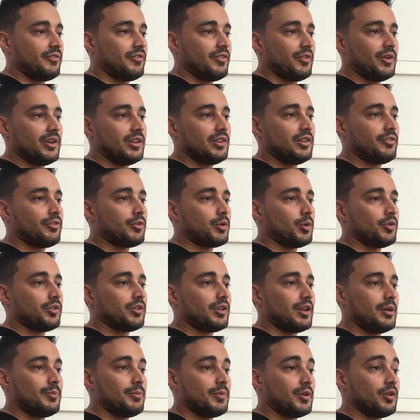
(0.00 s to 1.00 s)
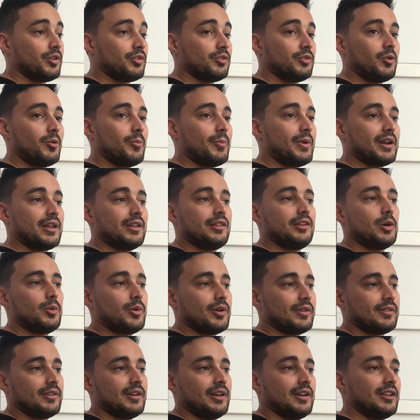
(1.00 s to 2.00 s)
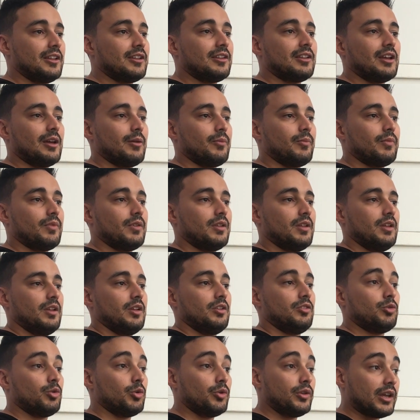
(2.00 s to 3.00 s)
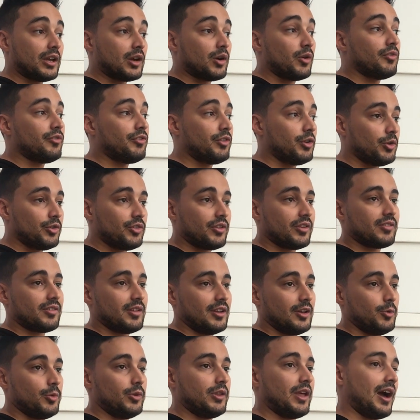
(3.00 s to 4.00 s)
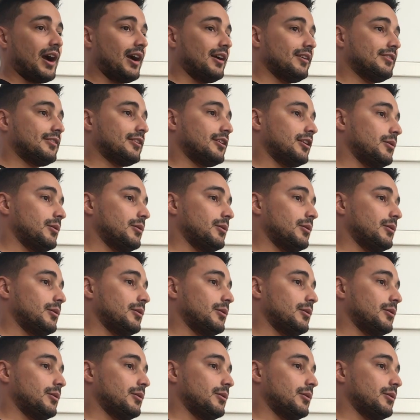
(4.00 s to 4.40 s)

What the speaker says: difficult time because nobody knew acai at the time. So they confused acai with the ice cream.